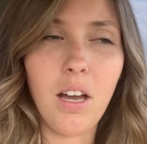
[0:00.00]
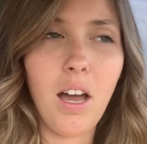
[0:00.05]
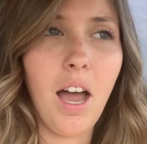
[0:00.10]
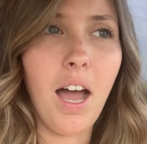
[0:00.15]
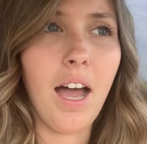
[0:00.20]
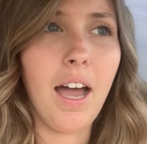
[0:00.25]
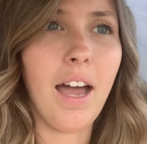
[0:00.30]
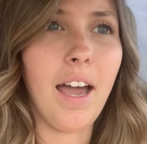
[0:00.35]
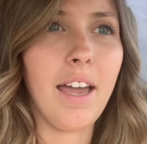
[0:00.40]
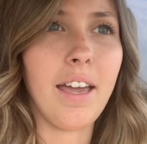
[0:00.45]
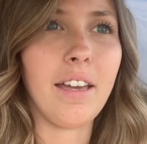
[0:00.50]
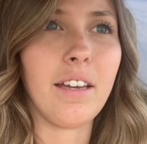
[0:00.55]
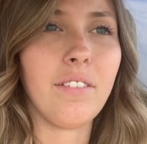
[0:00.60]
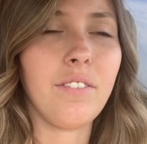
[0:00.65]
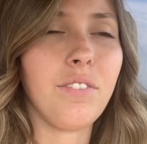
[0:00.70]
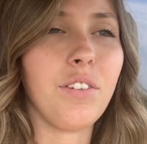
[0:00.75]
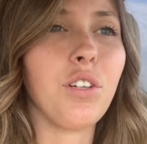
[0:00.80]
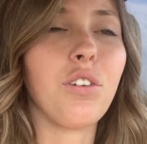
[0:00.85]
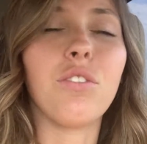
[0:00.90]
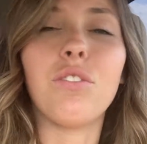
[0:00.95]
I
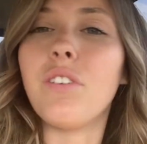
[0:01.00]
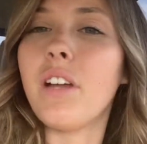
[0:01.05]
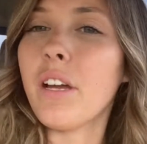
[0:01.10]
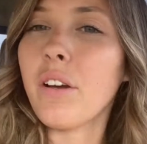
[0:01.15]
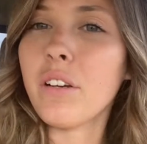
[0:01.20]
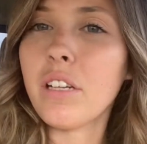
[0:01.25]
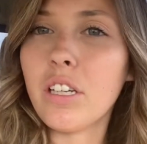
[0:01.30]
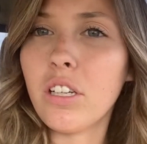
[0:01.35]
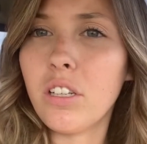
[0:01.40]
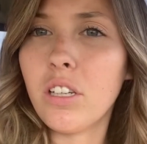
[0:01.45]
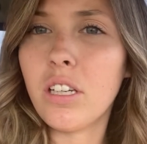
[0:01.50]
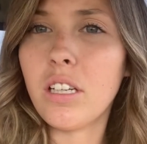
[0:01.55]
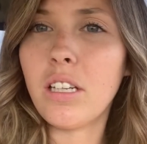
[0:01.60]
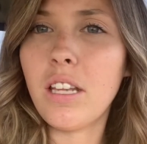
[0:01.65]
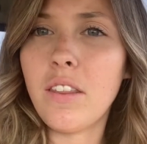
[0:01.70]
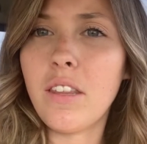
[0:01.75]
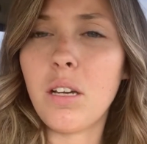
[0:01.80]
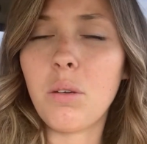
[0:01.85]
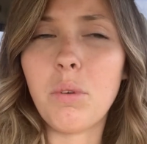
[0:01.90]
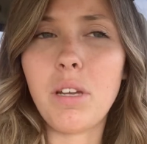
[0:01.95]
feel very
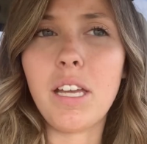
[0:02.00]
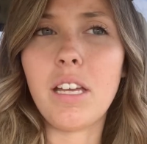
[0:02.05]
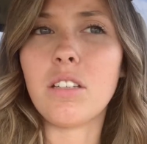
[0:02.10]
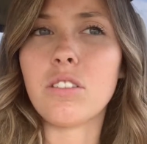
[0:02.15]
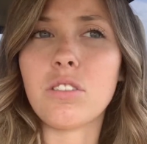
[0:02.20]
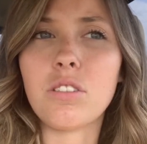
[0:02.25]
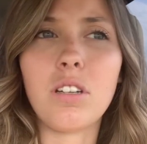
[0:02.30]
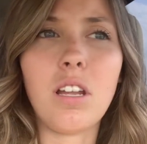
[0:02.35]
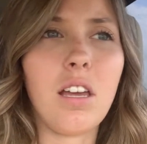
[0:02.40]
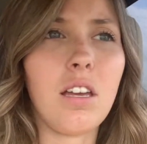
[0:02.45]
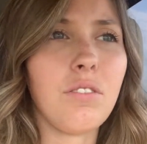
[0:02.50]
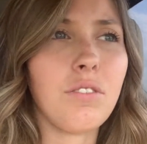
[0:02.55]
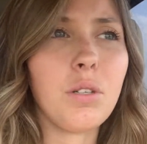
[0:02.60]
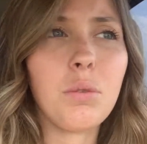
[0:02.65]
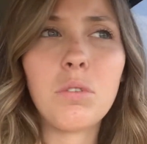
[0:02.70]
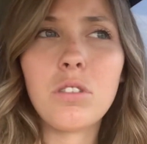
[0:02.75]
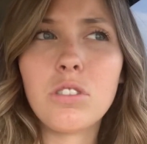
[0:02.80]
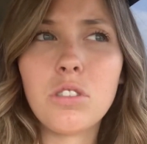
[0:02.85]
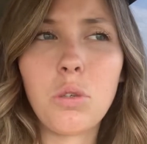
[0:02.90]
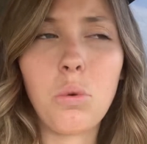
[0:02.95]
good that we answered
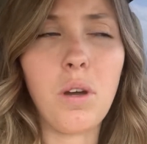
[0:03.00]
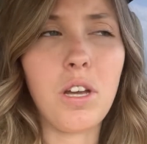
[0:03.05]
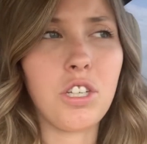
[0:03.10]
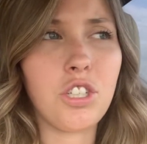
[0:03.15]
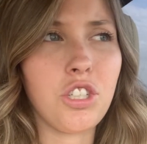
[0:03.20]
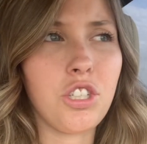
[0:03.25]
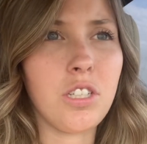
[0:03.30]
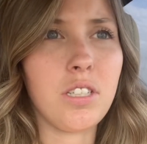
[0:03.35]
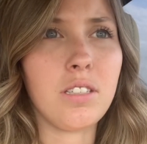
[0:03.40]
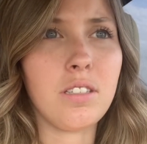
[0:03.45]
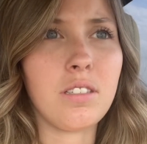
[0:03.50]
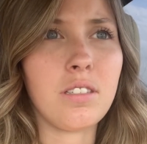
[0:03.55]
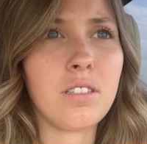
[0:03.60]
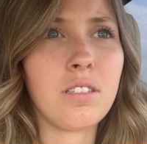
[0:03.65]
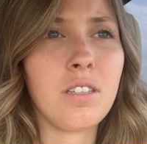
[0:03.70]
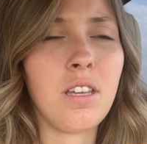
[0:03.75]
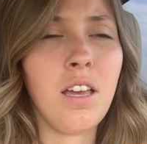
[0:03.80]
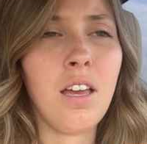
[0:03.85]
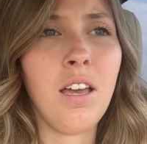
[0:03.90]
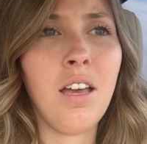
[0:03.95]
everyone's questions.
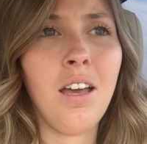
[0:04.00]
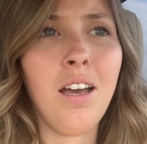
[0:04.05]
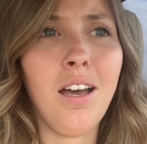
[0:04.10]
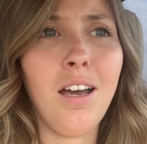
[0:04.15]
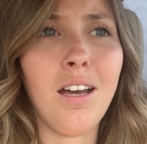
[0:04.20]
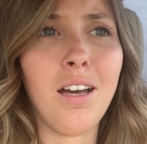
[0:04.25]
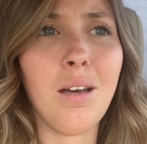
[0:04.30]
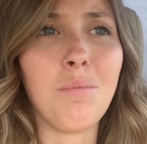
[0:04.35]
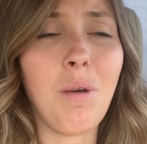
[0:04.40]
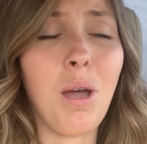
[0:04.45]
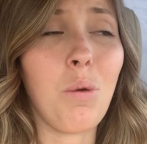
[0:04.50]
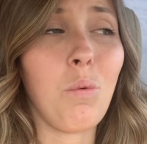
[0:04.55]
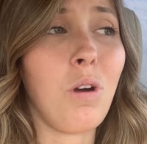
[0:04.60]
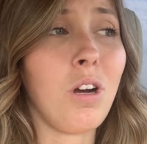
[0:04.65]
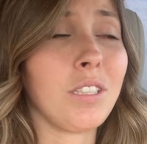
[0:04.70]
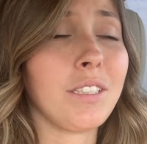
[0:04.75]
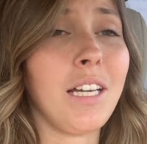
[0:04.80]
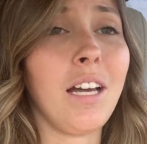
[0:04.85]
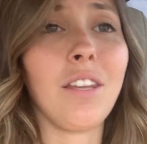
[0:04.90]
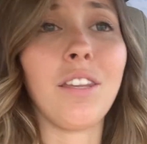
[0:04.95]
I
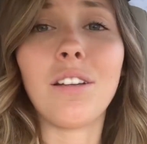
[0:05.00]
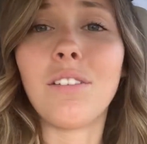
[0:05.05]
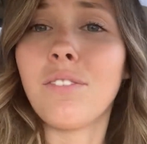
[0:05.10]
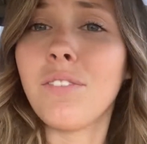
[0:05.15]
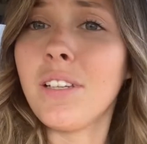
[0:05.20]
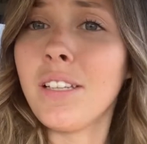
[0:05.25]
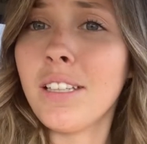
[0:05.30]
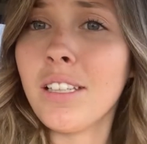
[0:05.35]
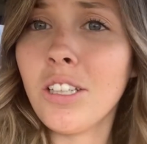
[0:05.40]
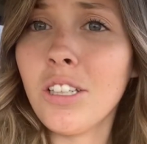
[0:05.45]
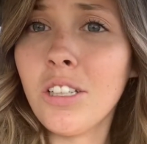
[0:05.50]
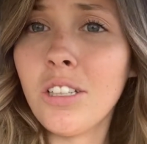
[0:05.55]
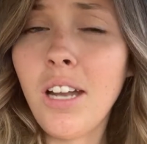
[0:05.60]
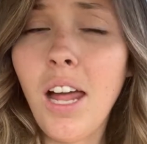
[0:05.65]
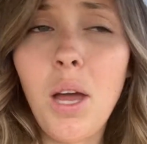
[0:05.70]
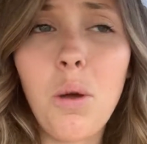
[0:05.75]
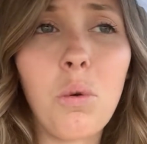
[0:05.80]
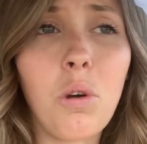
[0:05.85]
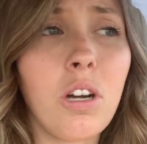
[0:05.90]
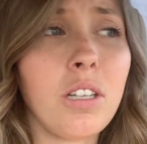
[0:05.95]
walked out there feeling good.
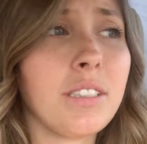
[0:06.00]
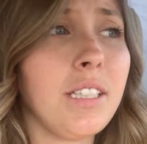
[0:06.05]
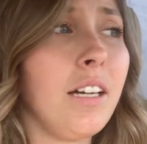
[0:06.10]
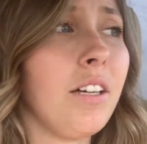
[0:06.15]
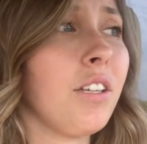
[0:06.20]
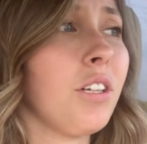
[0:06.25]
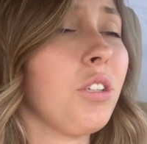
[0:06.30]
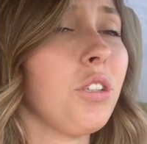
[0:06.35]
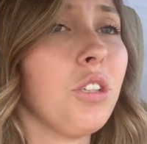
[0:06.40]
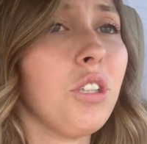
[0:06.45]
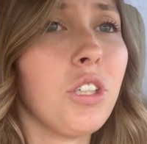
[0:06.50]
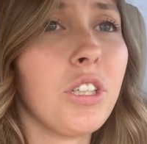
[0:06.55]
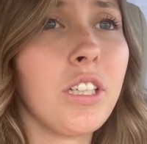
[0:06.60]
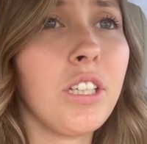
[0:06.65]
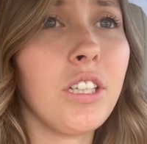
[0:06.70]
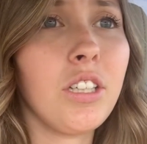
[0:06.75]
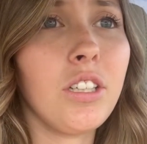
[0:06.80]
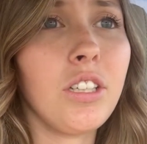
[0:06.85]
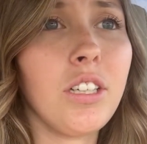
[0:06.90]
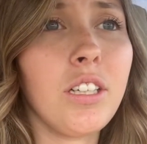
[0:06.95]
I walked out there
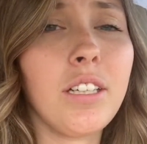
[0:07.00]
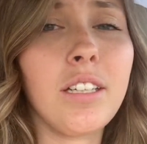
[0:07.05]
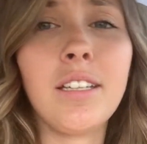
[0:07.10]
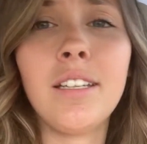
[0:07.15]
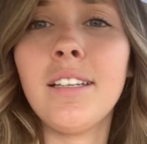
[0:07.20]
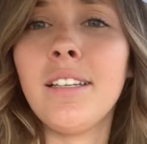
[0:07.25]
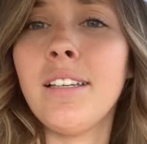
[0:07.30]
looking good.